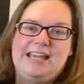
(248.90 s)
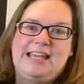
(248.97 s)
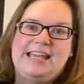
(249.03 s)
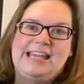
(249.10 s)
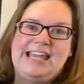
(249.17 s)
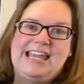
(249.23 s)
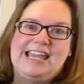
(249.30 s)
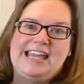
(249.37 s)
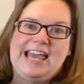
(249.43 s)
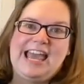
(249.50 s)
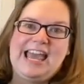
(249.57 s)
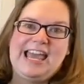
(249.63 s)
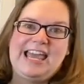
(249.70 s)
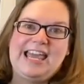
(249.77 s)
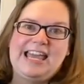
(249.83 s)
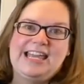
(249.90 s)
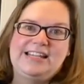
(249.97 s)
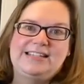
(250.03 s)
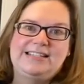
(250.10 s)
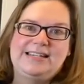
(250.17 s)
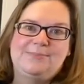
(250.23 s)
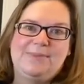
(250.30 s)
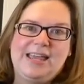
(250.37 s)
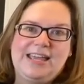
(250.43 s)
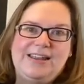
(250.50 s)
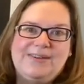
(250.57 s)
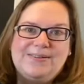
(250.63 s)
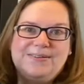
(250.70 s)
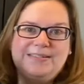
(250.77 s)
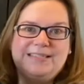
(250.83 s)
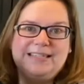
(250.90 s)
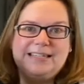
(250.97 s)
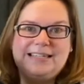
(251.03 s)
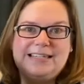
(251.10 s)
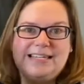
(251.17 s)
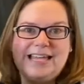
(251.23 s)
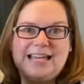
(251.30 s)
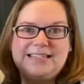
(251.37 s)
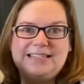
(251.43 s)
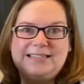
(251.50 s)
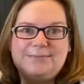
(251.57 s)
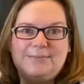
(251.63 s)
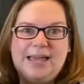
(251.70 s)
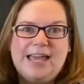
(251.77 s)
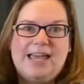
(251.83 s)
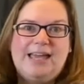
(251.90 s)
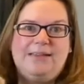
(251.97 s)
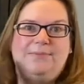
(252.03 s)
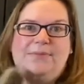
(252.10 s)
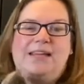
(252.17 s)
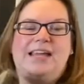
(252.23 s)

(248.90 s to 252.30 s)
He ate tomatoes, yes ma'am,